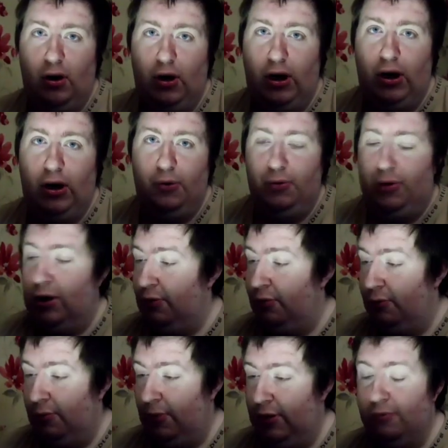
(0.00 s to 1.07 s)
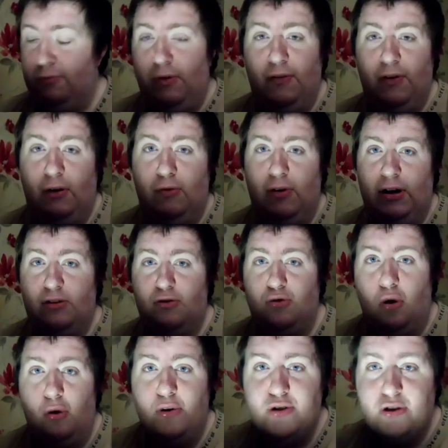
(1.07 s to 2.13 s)
Oh no, I think I'm running out of
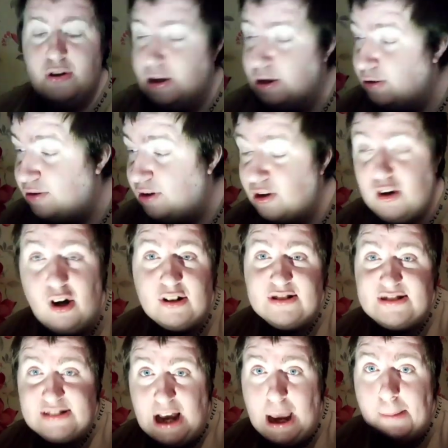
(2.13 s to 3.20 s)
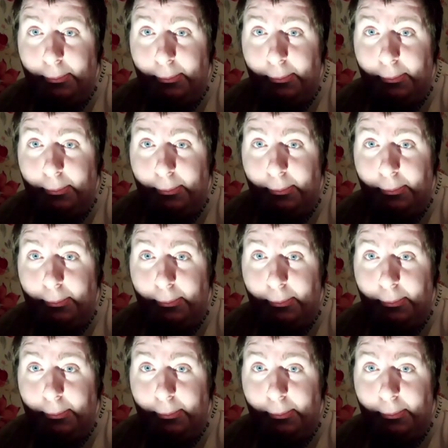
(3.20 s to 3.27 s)
storage. I can't say it